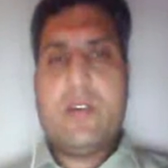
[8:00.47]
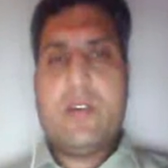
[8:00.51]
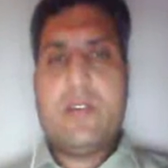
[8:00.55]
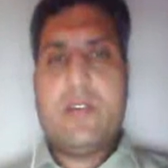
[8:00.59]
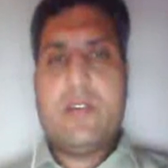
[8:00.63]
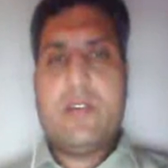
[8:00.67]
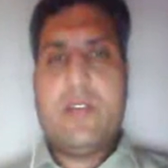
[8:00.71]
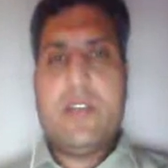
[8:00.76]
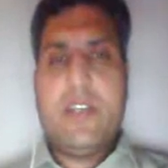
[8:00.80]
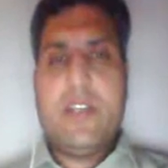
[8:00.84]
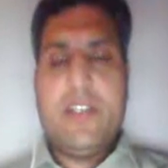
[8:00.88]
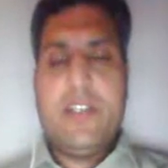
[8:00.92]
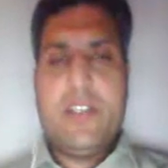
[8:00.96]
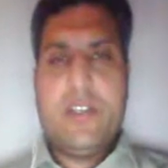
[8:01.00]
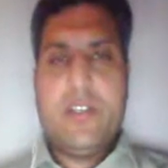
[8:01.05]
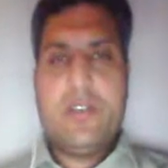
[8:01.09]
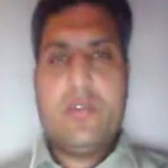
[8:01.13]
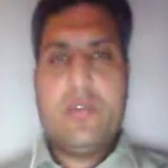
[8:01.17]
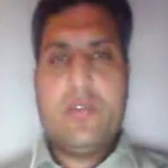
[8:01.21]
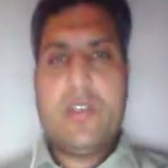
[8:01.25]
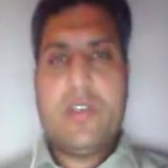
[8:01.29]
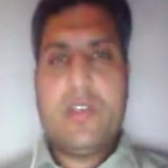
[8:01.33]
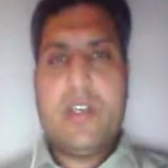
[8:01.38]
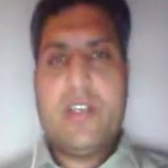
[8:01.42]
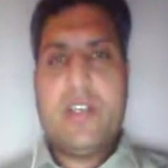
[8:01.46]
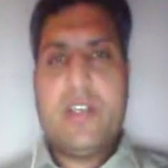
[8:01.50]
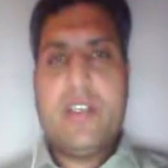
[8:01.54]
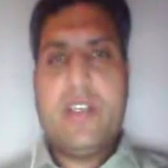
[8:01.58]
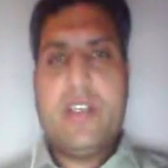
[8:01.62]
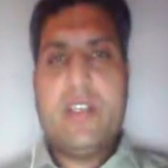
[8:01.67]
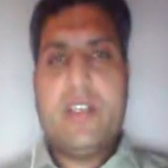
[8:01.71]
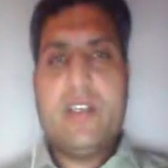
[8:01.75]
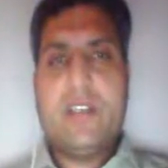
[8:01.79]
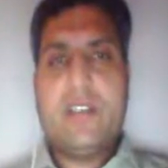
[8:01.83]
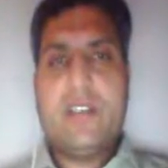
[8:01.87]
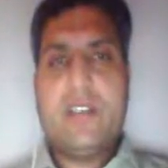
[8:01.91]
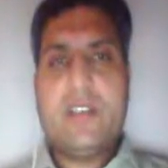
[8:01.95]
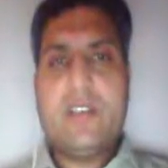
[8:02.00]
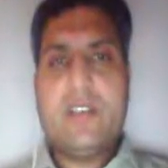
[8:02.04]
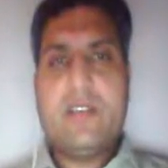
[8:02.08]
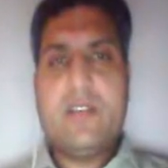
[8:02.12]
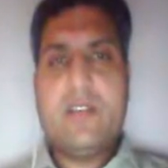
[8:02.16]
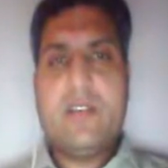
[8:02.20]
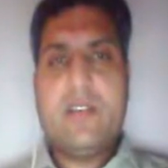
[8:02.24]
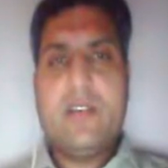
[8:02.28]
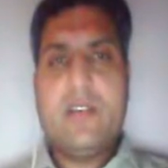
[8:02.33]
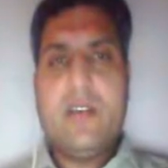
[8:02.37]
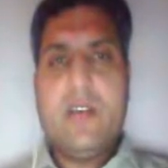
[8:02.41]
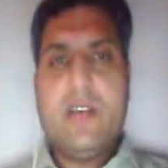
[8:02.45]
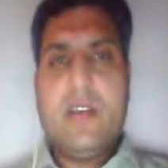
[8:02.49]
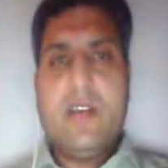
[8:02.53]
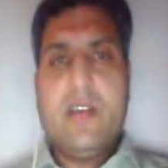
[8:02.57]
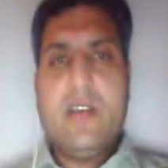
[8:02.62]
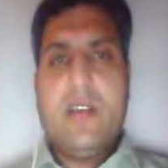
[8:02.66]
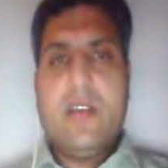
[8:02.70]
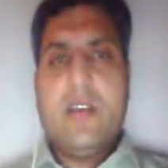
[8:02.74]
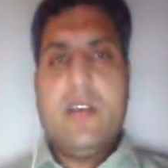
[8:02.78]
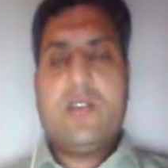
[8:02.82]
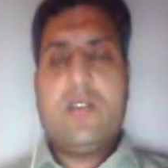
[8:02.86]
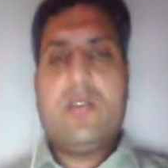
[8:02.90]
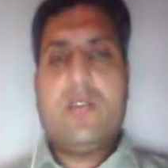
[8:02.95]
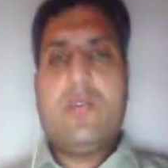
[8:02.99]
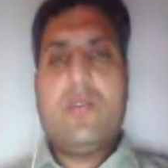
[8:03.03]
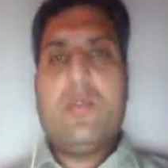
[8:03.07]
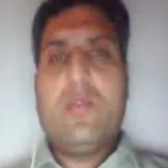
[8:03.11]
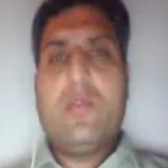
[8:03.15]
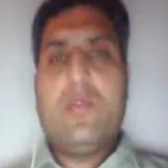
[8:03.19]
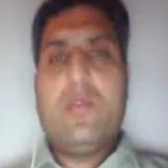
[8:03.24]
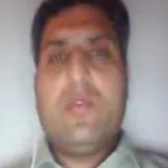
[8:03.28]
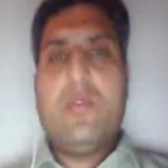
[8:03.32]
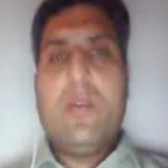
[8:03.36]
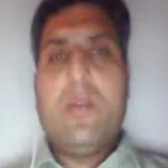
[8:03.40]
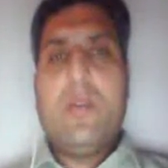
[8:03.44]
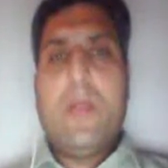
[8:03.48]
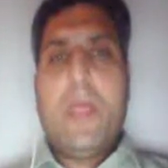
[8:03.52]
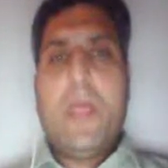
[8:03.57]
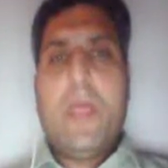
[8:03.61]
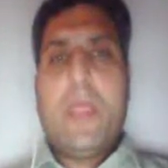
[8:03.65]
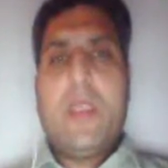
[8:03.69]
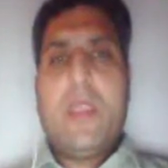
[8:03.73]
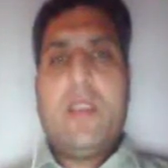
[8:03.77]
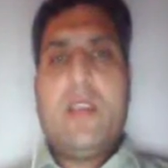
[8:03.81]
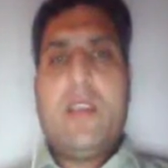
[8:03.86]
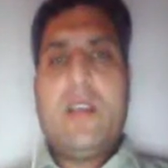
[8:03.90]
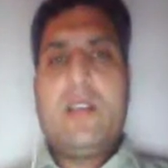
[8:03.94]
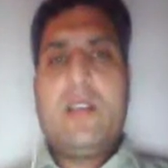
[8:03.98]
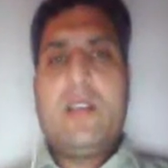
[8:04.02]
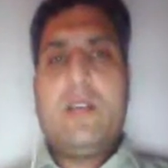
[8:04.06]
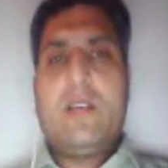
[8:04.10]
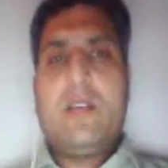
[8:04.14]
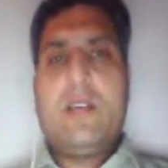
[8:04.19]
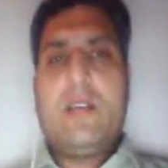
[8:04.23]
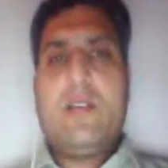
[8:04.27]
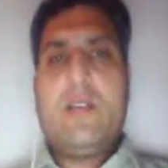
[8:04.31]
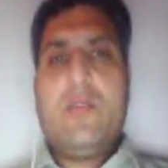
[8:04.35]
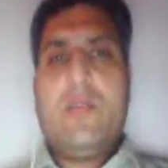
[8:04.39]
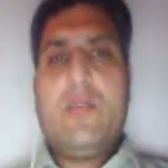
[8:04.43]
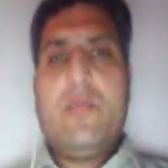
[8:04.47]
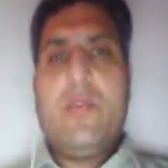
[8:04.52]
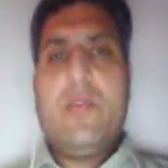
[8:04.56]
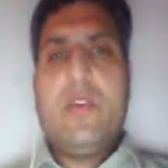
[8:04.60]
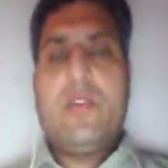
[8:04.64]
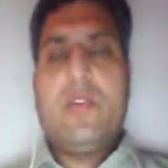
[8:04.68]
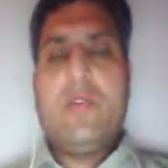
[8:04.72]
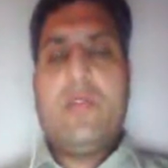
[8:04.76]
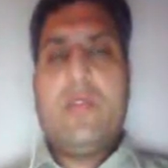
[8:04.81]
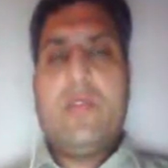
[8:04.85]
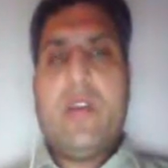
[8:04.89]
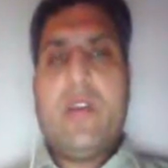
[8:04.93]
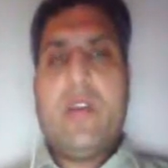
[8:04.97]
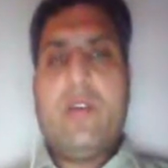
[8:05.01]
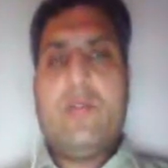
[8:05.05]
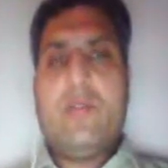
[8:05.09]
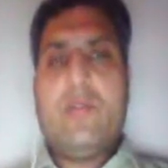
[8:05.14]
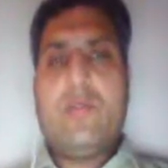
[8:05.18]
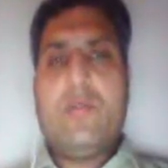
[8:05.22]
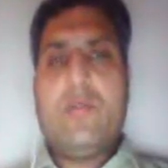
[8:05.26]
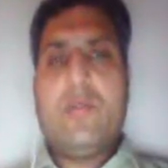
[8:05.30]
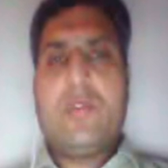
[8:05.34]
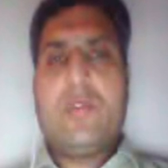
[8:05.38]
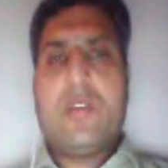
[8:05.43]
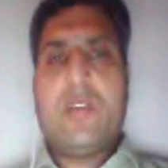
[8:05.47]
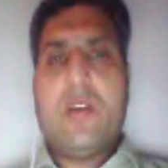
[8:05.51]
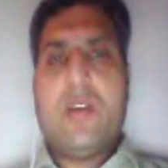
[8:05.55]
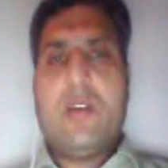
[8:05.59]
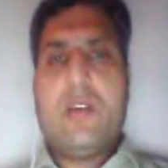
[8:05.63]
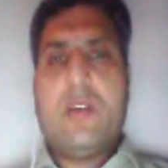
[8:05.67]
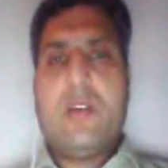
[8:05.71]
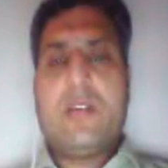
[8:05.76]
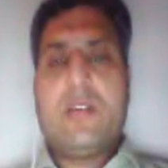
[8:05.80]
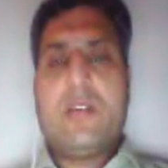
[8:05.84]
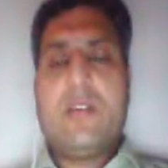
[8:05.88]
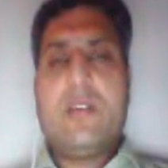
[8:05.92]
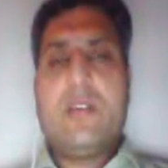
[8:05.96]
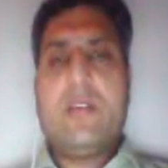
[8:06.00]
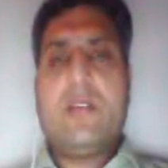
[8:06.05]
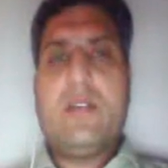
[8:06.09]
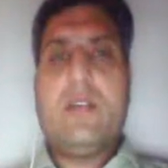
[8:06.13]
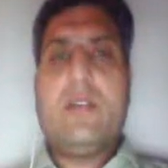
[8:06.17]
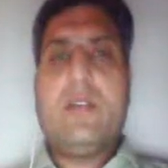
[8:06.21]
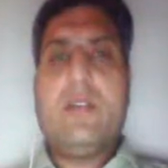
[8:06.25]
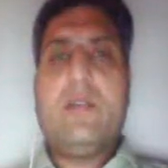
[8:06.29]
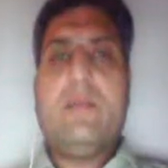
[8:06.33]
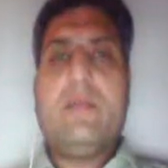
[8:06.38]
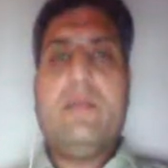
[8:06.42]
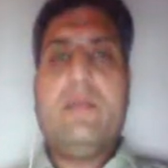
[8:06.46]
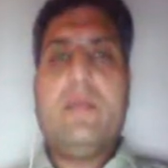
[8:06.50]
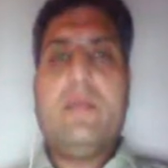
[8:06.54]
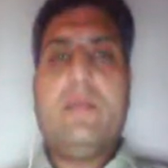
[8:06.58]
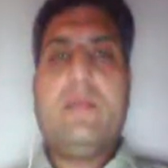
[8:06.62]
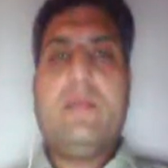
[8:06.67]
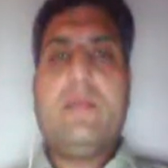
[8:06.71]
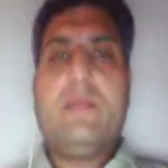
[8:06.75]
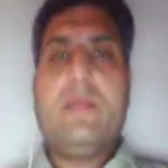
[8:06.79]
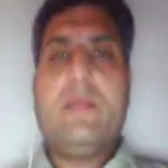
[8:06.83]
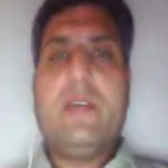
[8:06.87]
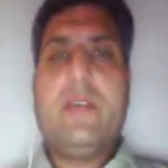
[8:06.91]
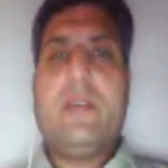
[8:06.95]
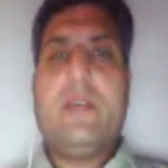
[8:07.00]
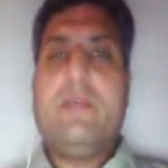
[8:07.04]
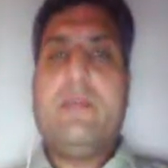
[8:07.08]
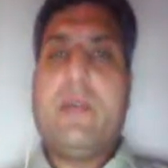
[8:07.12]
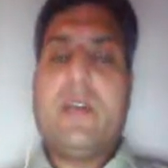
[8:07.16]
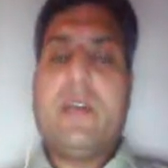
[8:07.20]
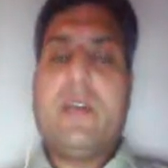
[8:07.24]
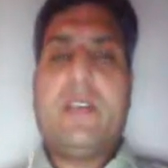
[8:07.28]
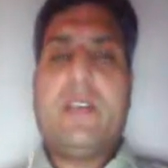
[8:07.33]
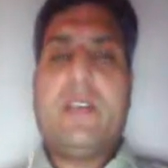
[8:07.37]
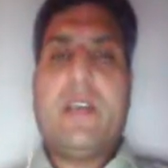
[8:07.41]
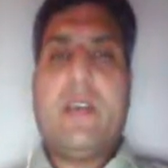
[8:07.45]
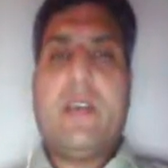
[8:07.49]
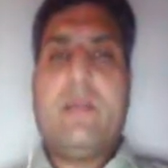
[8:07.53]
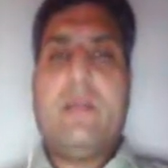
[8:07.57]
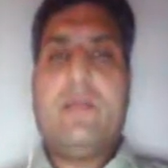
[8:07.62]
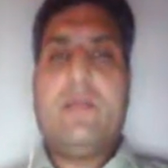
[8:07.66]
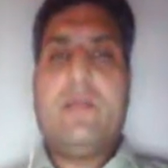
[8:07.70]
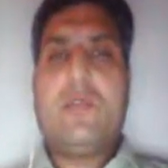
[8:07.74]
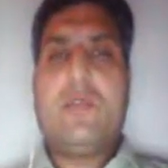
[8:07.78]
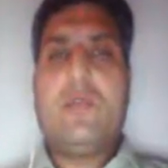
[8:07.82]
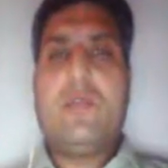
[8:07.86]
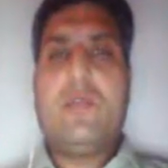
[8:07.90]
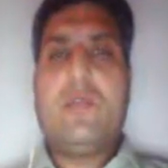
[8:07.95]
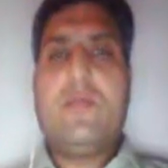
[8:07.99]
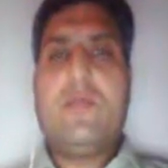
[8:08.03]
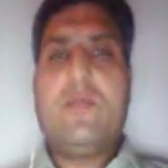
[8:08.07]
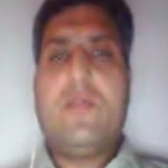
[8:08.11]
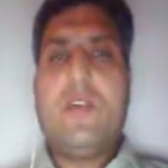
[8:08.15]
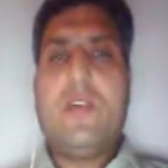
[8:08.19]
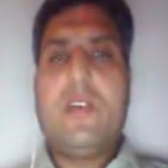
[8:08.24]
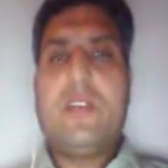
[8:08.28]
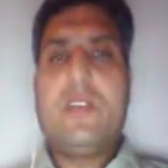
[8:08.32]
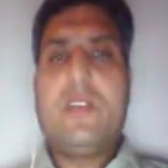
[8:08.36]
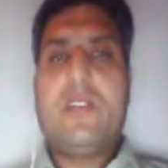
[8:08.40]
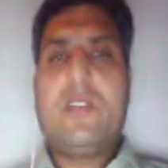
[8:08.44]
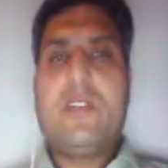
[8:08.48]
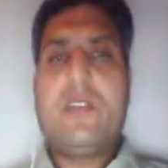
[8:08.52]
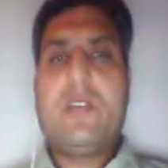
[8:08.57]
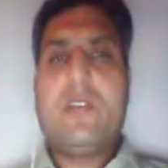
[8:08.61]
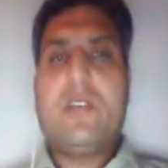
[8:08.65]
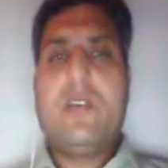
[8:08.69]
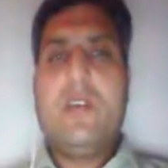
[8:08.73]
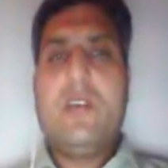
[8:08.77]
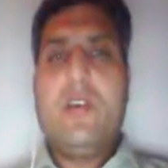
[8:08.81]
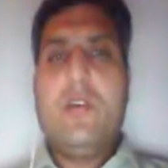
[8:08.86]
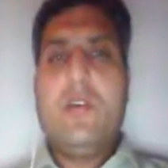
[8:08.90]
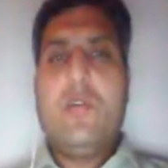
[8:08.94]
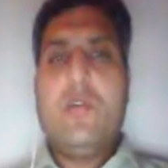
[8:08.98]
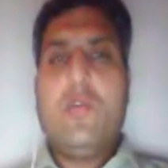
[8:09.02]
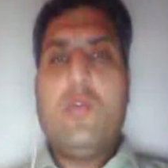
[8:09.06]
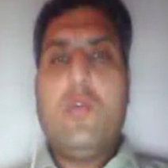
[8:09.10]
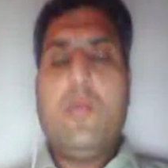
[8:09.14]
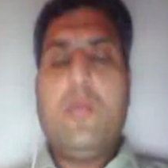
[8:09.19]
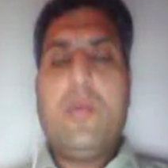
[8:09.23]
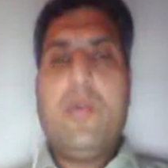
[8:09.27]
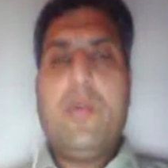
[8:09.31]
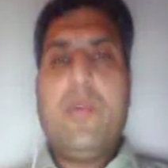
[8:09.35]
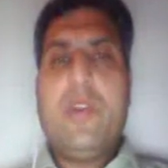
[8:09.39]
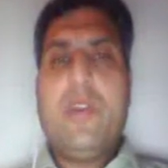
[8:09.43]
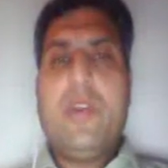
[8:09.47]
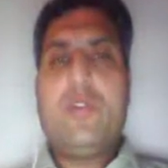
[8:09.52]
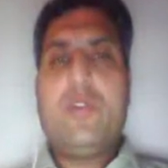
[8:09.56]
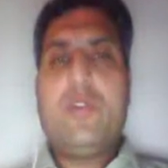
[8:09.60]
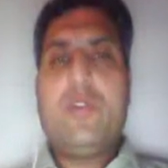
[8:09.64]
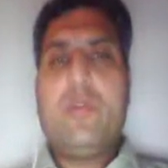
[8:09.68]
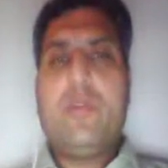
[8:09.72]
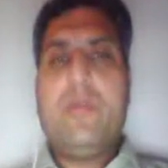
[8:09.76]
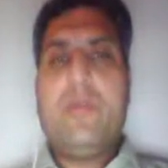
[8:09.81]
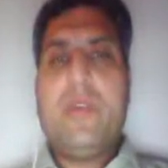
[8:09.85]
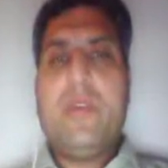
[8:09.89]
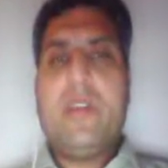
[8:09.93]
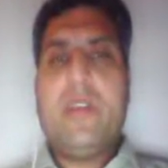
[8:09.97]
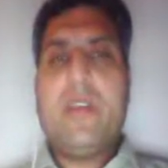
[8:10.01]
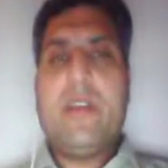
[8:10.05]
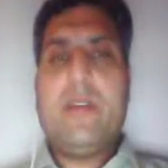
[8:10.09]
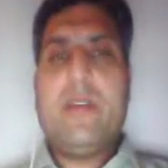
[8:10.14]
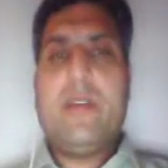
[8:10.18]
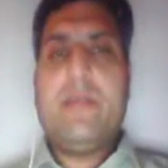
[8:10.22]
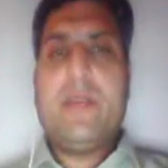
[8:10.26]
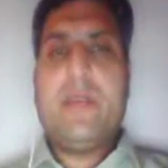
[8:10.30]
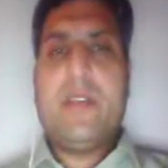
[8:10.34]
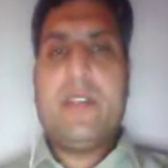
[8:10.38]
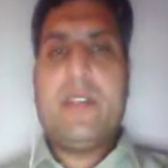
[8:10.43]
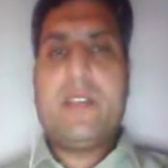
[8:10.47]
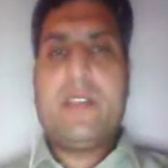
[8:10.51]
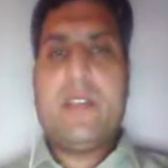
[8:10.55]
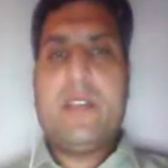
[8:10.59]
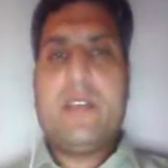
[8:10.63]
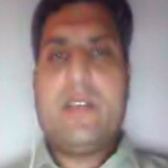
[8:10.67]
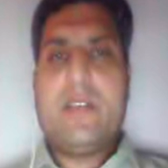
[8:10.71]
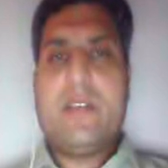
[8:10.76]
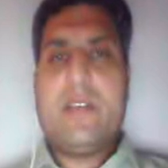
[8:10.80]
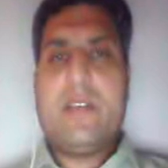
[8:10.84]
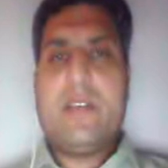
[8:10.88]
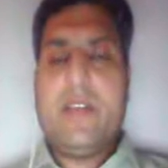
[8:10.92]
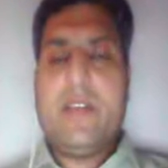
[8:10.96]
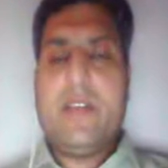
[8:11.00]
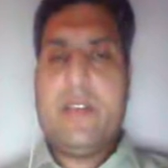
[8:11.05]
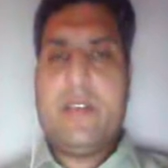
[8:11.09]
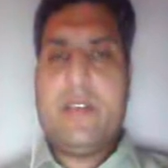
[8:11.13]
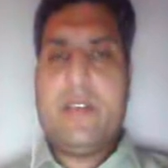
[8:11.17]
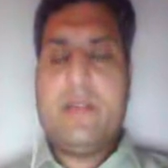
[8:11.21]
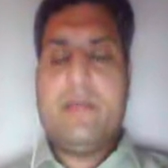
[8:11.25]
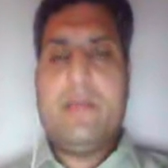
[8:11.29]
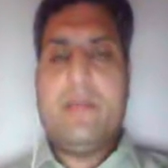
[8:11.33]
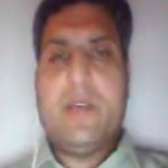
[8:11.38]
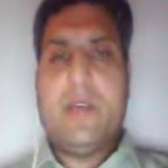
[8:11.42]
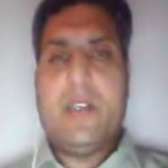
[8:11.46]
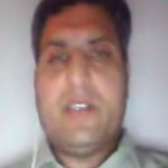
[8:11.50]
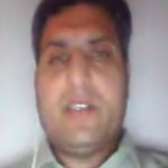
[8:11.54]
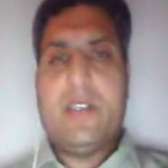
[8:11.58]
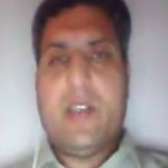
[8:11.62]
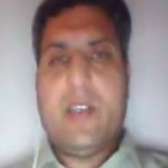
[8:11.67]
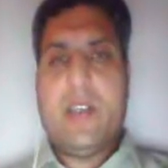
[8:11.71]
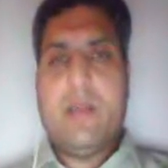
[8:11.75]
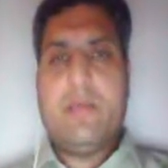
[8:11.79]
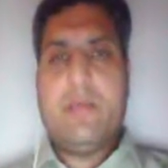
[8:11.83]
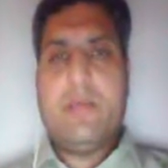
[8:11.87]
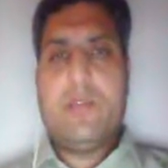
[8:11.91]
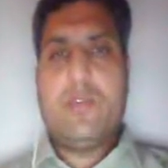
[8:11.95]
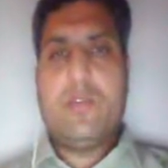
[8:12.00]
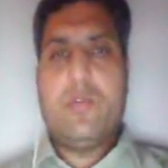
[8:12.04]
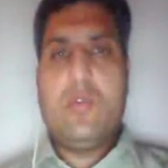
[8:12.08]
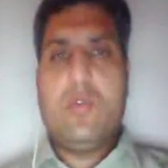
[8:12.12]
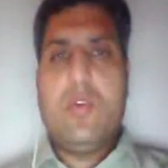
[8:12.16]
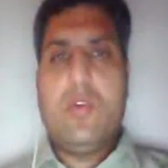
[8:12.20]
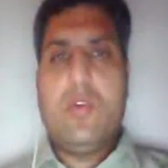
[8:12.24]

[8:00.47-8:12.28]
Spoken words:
the Asian society concerned, so yes, we should have to start at birth time. So the first OPV should be administered at birth time. So